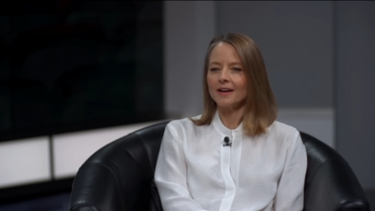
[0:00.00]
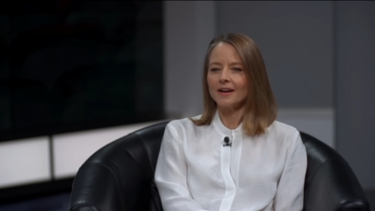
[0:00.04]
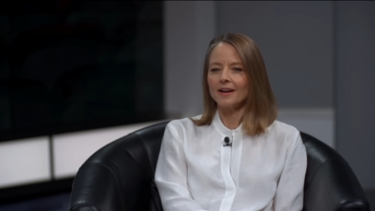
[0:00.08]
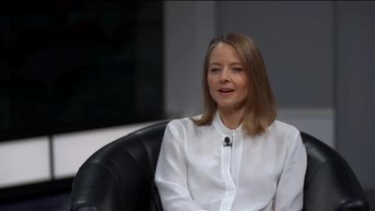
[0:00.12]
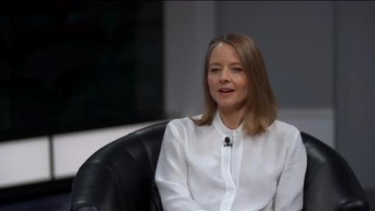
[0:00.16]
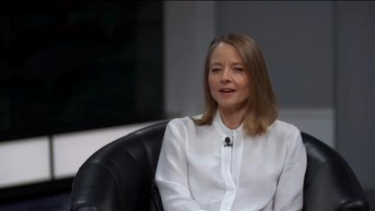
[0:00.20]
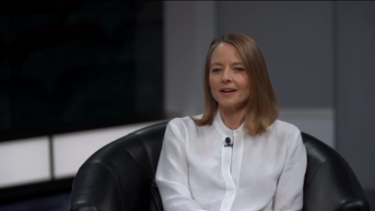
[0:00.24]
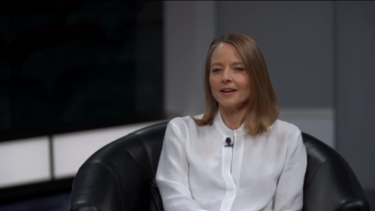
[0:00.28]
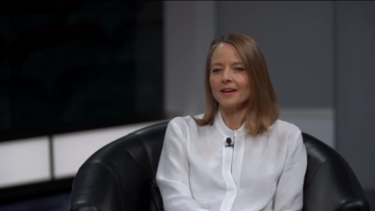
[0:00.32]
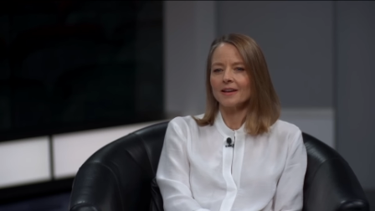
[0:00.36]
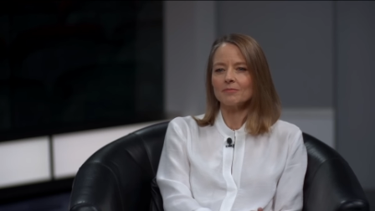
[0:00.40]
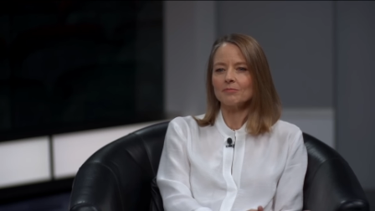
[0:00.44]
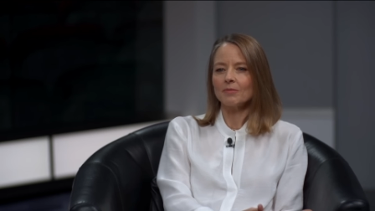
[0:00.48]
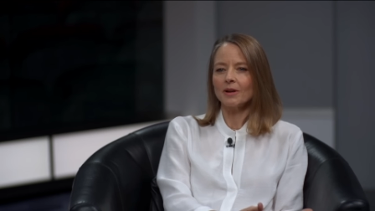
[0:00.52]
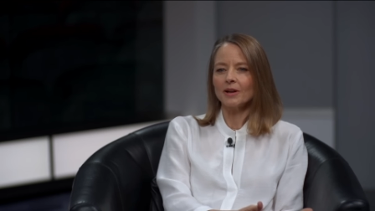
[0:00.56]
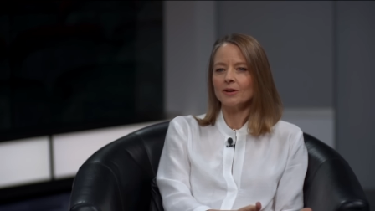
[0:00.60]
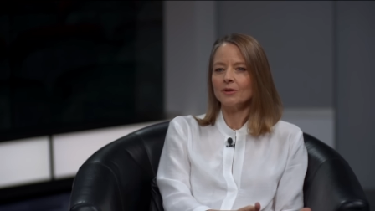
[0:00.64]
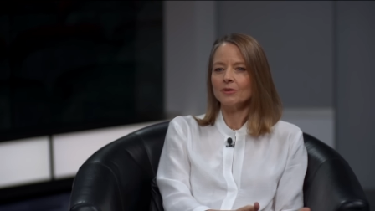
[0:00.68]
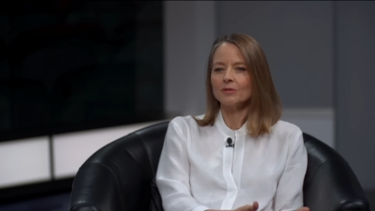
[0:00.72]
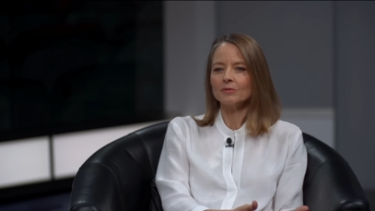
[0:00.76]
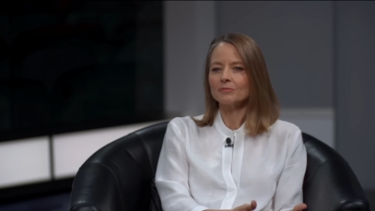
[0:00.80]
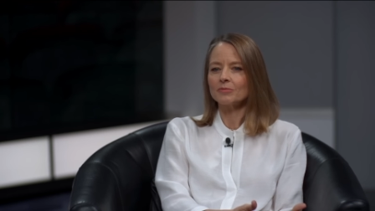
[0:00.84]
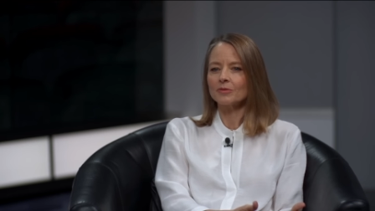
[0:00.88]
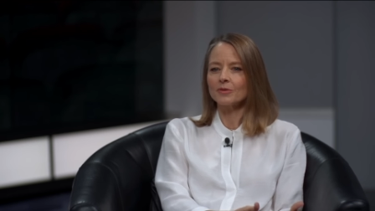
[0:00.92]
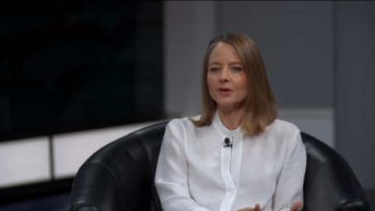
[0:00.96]
I had my
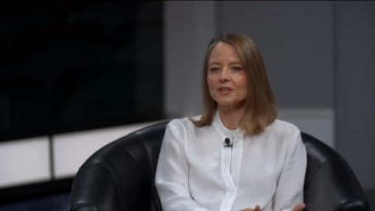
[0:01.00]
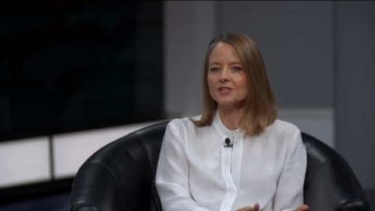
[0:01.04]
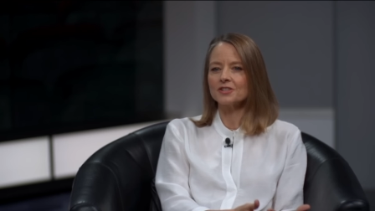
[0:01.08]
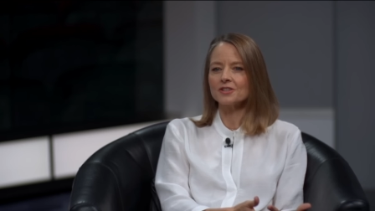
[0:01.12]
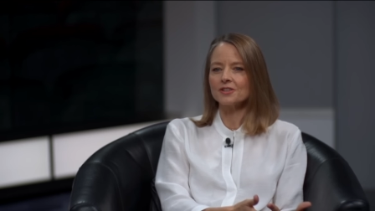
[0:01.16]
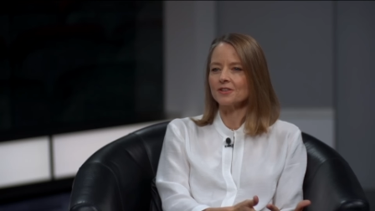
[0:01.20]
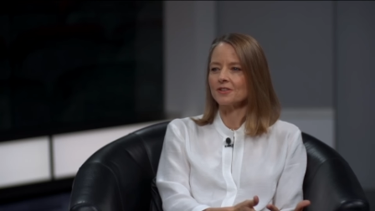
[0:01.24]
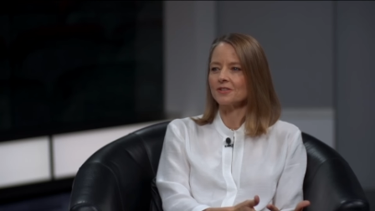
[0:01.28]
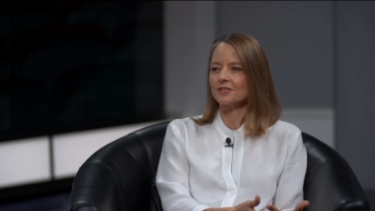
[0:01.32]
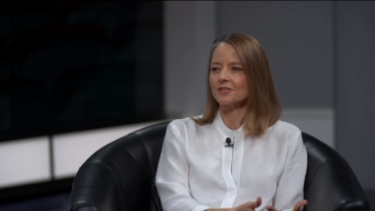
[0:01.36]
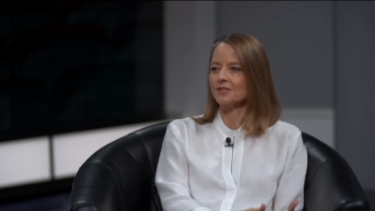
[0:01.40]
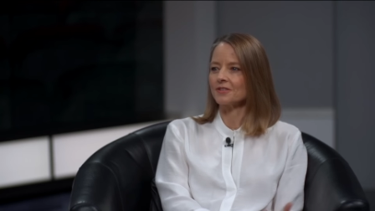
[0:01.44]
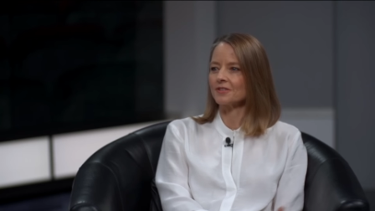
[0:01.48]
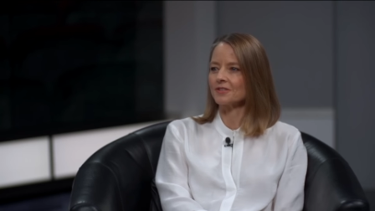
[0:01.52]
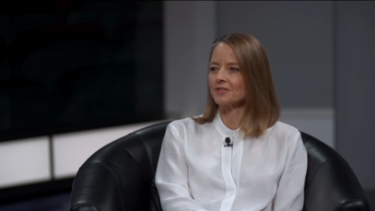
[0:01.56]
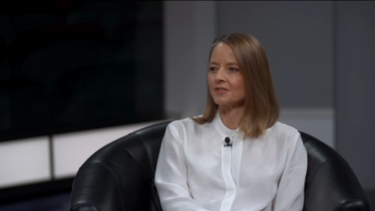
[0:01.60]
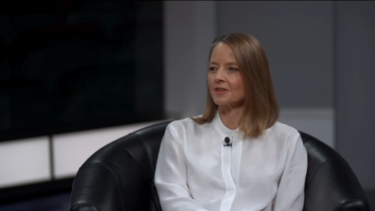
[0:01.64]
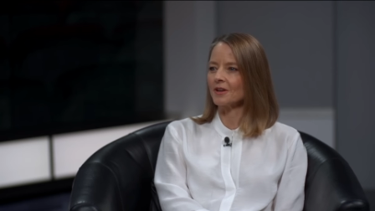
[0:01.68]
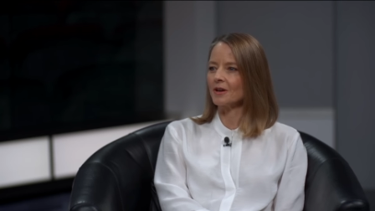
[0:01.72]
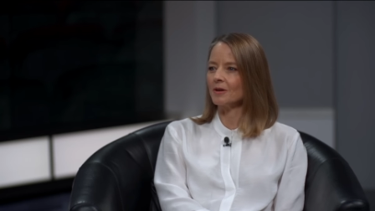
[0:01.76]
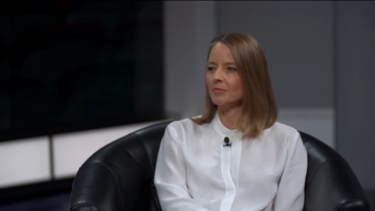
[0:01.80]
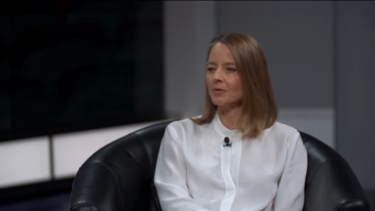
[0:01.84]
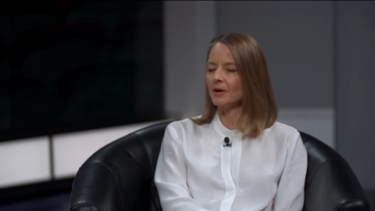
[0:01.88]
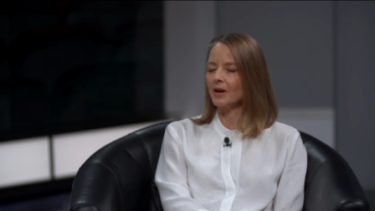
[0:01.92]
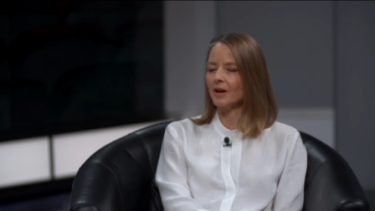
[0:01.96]
own prejudices
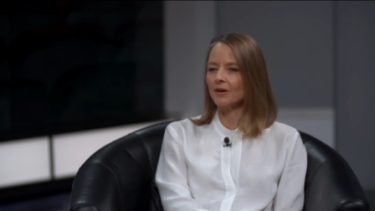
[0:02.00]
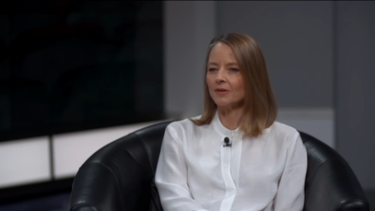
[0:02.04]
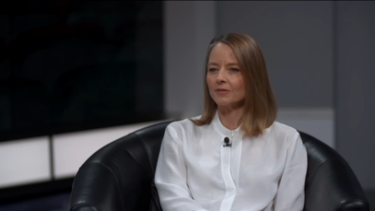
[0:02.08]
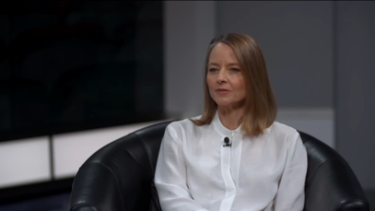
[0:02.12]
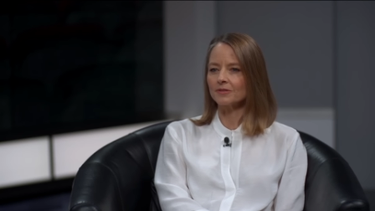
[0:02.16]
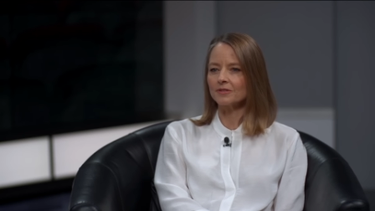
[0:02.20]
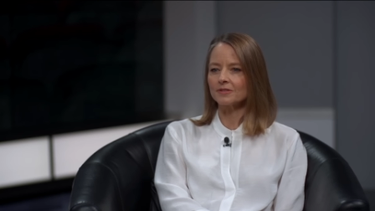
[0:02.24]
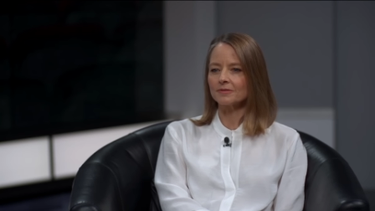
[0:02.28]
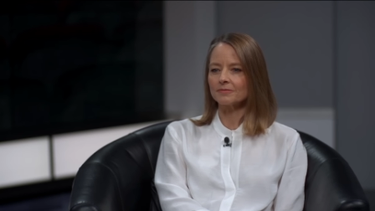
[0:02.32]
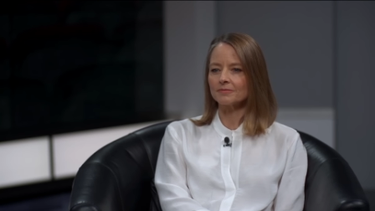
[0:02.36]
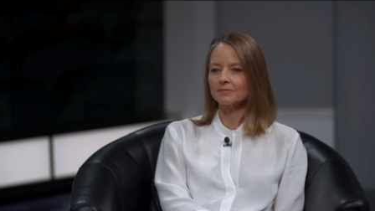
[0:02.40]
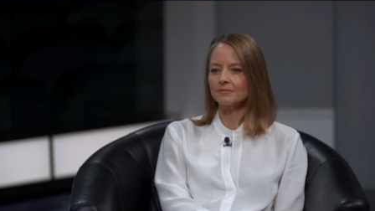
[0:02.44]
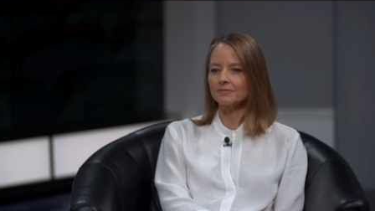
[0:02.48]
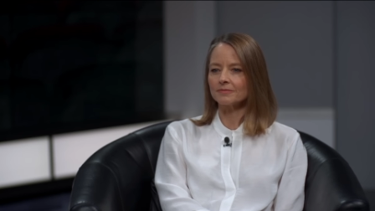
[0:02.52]
about